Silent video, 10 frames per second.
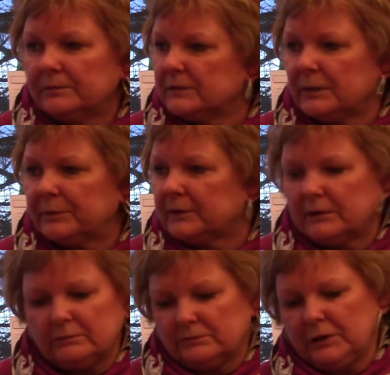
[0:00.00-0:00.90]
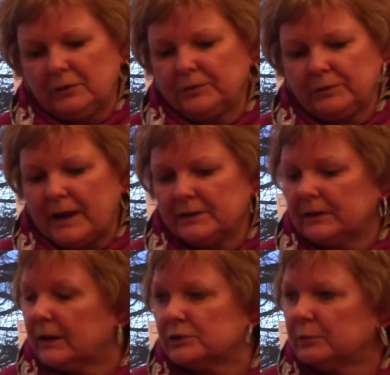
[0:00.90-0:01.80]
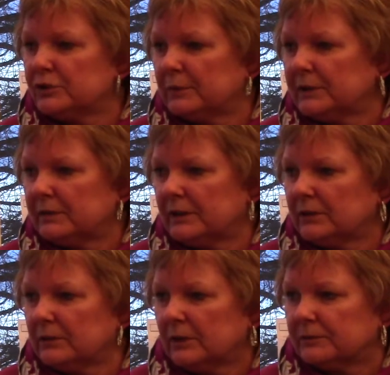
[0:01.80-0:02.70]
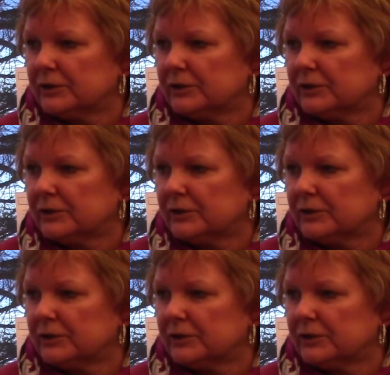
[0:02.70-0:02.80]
typically, you know, if you had to guess, which one do you think you'd love?